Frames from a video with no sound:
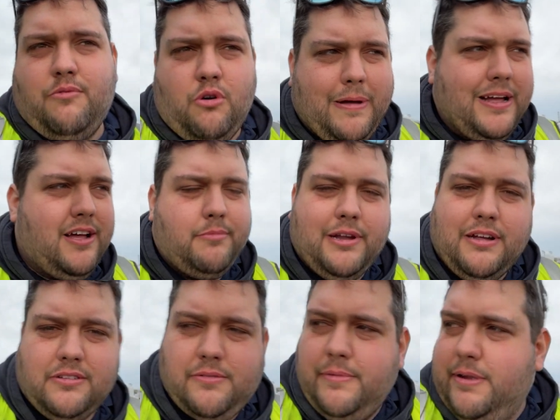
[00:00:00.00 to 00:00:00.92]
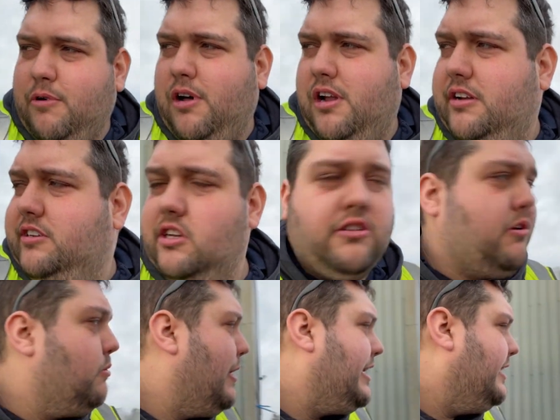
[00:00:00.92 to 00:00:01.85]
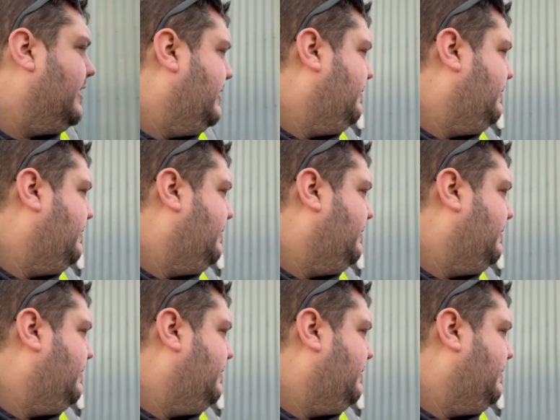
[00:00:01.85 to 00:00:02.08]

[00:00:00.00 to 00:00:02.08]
them all back up now. So meanwhile I've just got to wait,